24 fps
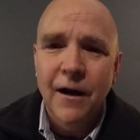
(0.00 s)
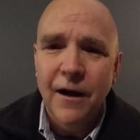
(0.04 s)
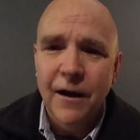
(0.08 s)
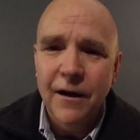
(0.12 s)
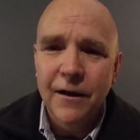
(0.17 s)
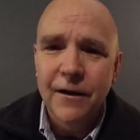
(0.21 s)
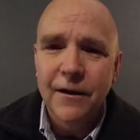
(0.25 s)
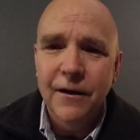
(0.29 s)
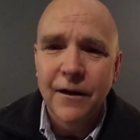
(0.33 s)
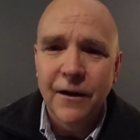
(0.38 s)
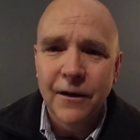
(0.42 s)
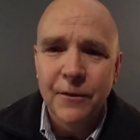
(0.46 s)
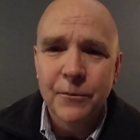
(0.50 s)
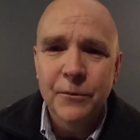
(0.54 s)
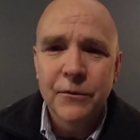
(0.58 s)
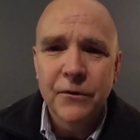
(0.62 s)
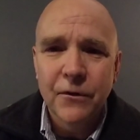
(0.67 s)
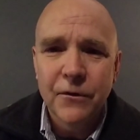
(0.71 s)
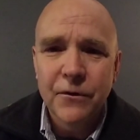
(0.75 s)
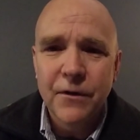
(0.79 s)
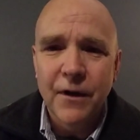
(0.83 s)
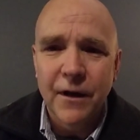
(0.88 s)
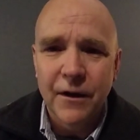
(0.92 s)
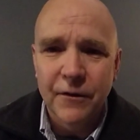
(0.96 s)
I, I'm
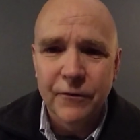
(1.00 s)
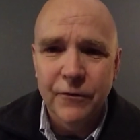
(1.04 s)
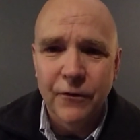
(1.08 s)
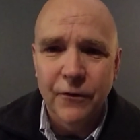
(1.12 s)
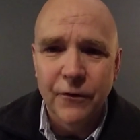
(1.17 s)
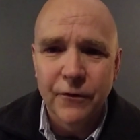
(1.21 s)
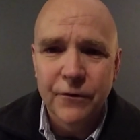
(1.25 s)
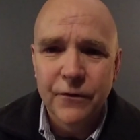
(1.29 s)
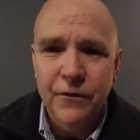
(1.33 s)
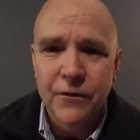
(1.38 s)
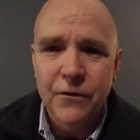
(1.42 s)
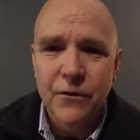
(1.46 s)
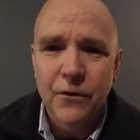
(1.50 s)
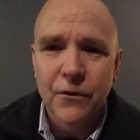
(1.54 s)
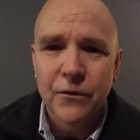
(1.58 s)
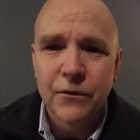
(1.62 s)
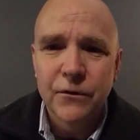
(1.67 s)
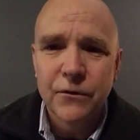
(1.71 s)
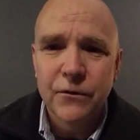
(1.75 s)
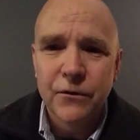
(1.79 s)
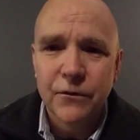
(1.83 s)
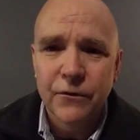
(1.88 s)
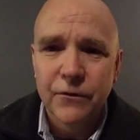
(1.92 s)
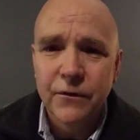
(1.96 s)
so thankful for
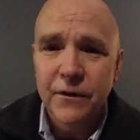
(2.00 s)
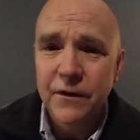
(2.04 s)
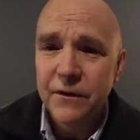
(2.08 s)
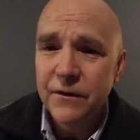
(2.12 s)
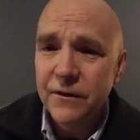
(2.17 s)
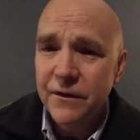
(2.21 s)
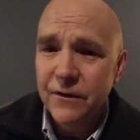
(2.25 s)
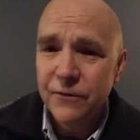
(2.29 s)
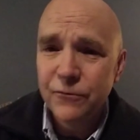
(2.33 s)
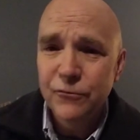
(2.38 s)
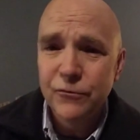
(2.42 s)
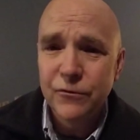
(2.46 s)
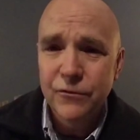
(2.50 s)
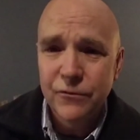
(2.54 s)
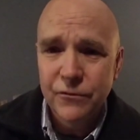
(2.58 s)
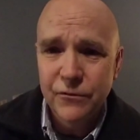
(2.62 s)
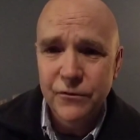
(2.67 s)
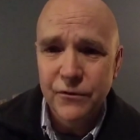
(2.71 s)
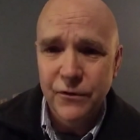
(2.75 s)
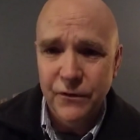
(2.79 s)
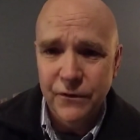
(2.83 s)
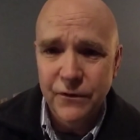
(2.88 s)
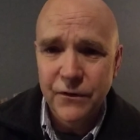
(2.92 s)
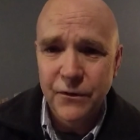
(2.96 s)
those who've
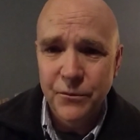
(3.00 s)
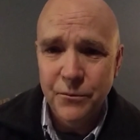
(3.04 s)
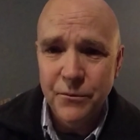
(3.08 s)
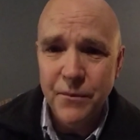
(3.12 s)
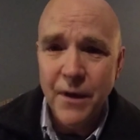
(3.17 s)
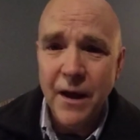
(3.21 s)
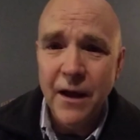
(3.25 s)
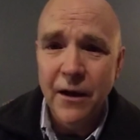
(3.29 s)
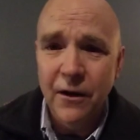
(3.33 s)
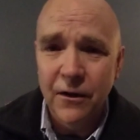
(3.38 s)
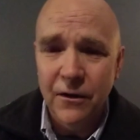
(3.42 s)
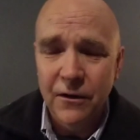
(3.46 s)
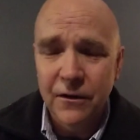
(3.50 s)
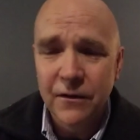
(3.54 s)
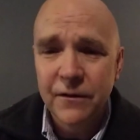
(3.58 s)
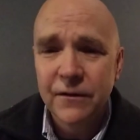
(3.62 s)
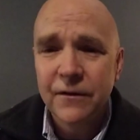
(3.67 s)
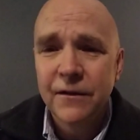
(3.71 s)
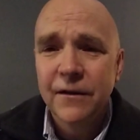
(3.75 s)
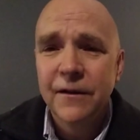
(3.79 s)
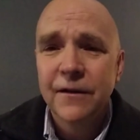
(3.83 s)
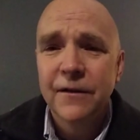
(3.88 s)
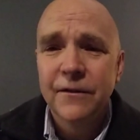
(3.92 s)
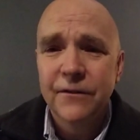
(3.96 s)
continued to mail
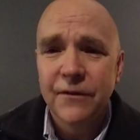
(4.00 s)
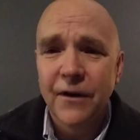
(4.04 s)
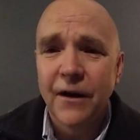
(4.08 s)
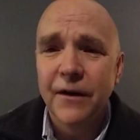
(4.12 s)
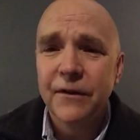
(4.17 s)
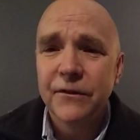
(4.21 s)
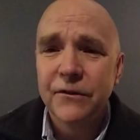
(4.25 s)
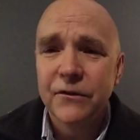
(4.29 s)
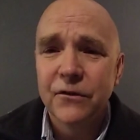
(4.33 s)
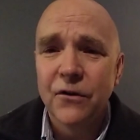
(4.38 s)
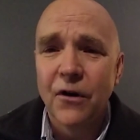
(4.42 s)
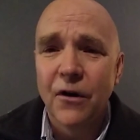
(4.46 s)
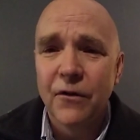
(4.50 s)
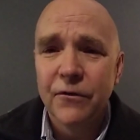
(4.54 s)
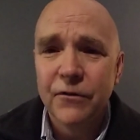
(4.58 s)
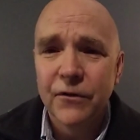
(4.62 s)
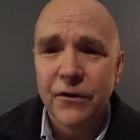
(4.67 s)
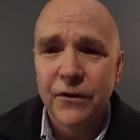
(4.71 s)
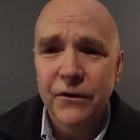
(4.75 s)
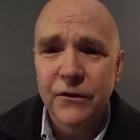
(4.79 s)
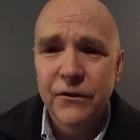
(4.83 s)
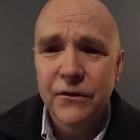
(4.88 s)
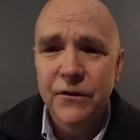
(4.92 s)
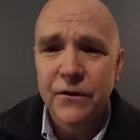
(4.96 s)
tithes and
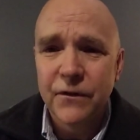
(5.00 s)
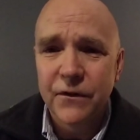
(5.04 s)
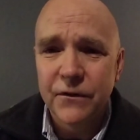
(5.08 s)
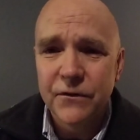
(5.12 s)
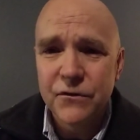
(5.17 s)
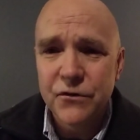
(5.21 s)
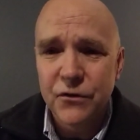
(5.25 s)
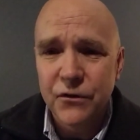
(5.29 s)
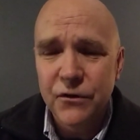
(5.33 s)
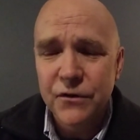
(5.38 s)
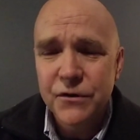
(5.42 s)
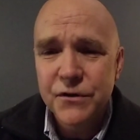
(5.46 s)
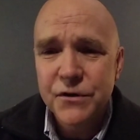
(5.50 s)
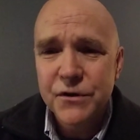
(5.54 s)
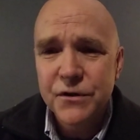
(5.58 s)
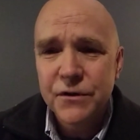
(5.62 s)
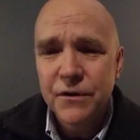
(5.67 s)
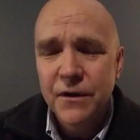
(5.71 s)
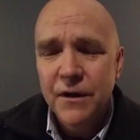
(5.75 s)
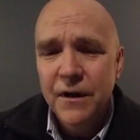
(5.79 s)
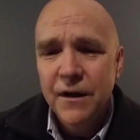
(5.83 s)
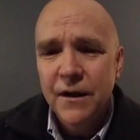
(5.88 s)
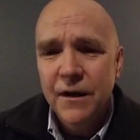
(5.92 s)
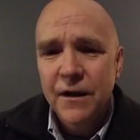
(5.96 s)
offerings to the church.
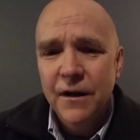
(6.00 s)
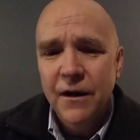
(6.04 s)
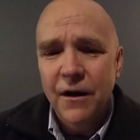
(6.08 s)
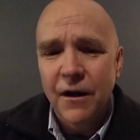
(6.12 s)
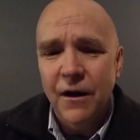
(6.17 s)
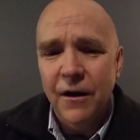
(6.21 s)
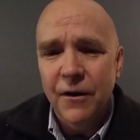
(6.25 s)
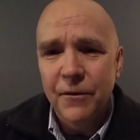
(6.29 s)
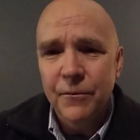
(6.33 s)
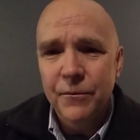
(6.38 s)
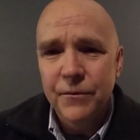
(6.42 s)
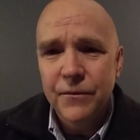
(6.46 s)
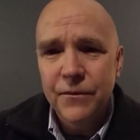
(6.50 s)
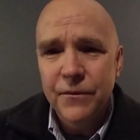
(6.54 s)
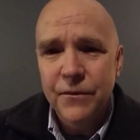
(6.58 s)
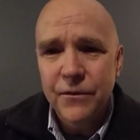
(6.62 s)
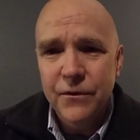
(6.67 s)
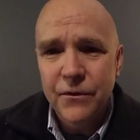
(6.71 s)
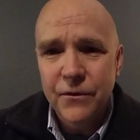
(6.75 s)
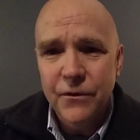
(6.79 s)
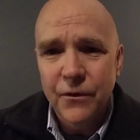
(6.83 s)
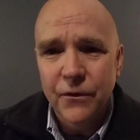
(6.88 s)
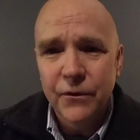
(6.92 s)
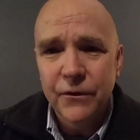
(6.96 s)
Um,
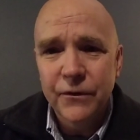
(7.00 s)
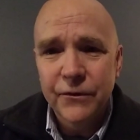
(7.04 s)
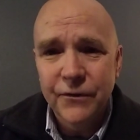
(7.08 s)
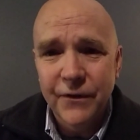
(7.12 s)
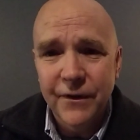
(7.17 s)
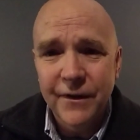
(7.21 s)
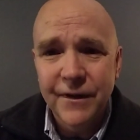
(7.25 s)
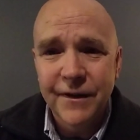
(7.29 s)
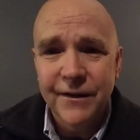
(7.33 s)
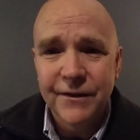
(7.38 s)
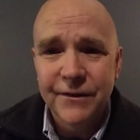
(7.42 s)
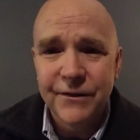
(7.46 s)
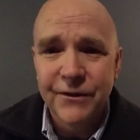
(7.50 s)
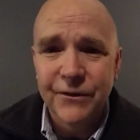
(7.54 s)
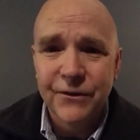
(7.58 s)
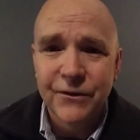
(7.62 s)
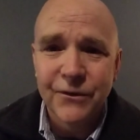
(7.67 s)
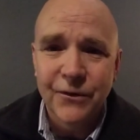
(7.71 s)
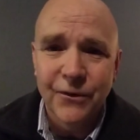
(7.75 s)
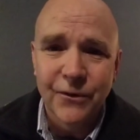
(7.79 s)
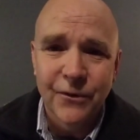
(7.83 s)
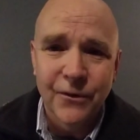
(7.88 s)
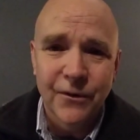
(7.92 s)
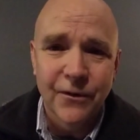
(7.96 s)
those
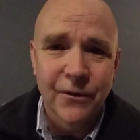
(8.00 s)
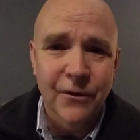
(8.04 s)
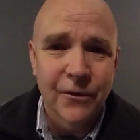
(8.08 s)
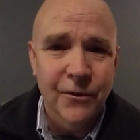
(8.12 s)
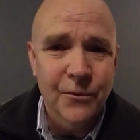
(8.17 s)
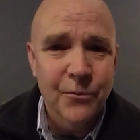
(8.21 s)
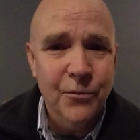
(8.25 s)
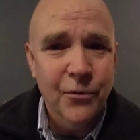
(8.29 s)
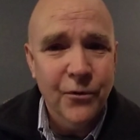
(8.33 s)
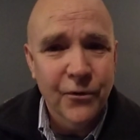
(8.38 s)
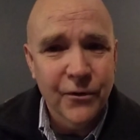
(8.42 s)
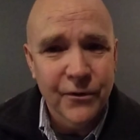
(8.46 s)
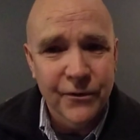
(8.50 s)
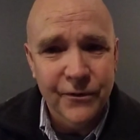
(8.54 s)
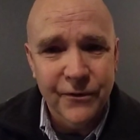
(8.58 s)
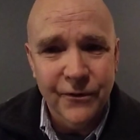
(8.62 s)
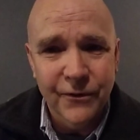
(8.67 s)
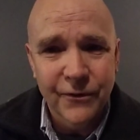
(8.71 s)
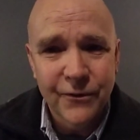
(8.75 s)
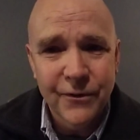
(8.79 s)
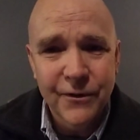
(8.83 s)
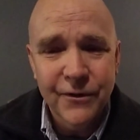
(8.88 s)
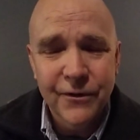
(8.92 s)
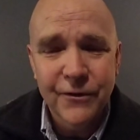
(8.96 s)
finances are, are important,
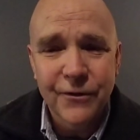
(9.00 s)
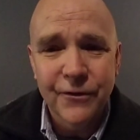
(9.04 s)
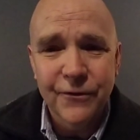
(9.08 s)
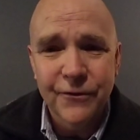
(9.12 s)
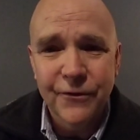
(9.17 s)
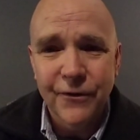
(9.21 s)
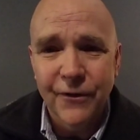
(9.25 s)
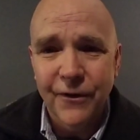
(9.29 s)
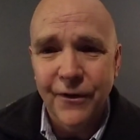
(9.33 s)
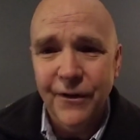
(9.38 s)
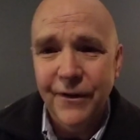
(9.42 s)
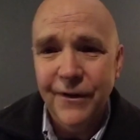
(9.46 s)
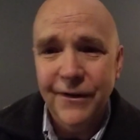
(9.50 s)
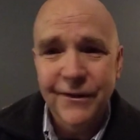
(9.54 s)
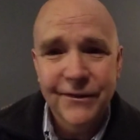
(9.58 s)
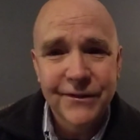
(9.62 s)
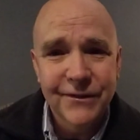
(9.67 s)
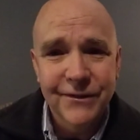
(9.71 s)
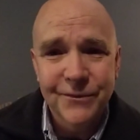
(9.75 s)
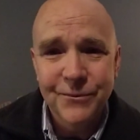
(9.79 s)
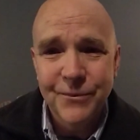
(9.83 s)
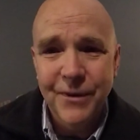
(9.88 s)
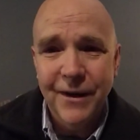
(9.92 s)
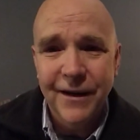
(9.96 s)
are critical for
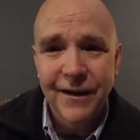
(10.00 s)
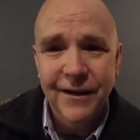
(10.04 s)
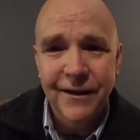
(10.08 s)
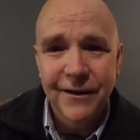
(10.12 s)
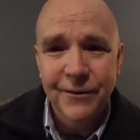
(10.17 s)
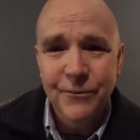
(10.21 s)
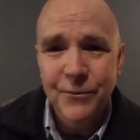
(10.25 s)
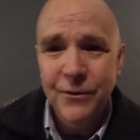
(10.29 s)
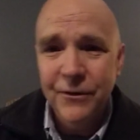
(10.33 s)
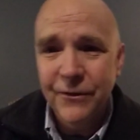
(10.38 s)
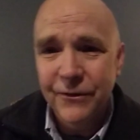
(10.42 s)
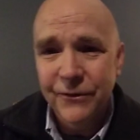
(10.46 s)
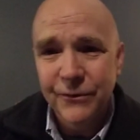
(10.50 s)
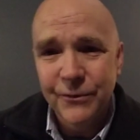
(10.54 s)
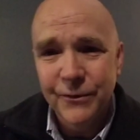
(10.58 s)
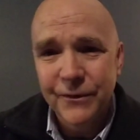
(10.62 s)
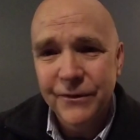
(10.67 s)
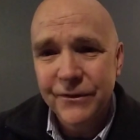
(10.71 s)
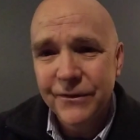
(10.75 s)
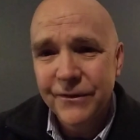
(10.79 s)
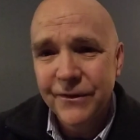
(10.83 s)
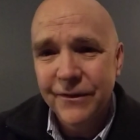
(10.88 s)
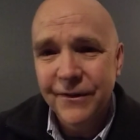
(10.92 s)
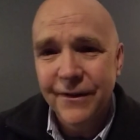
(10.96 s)
us in paying bills. We
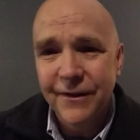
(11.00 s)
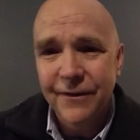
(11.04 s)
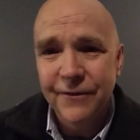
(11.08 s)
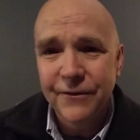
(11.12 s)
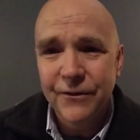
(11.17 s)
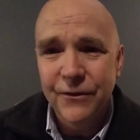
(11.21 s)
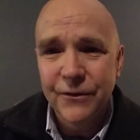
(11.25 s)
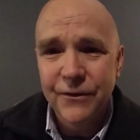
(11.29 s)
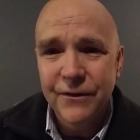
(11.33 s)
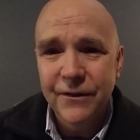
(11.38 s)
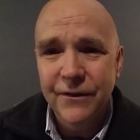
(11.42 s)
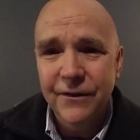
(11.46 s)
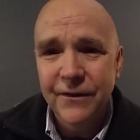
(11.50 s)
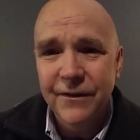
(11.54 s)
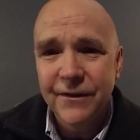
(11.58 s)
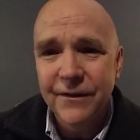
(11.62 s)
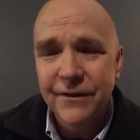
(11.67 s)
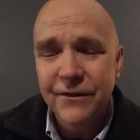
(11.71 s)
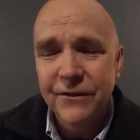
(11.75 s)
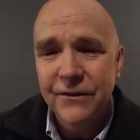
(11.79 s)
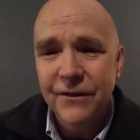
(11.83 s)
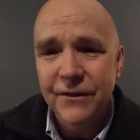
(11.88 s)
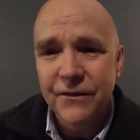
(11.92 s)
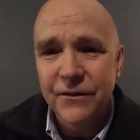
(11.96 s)
still have
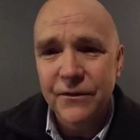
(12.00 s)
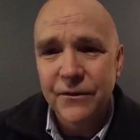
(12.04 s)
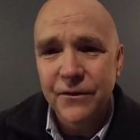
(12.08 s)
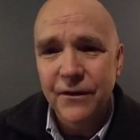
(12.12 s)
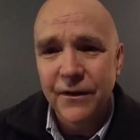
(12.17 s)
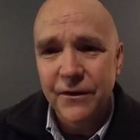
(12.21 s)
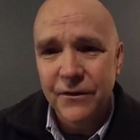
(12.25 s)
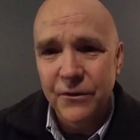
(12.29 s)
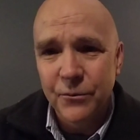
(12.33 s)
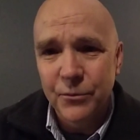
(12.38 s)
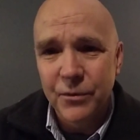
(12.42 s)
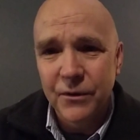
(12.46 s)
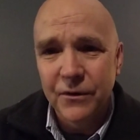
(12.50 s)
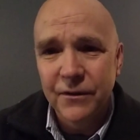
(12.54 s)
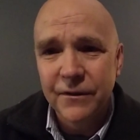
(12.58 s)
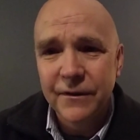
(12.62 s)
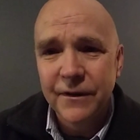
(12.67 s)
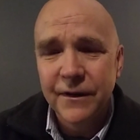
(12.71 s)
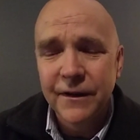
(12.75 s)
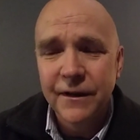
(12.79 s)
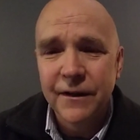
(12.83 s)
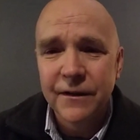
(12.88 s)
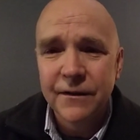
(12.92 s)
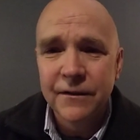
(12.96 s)
utilities at the at the
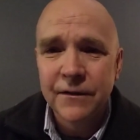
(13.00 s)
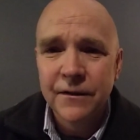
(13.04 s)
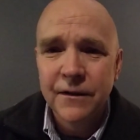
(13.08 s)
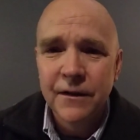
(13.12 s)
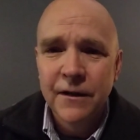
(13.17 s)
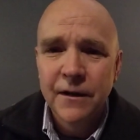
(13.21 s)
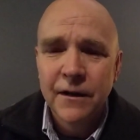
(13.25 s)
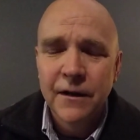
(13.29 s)
building and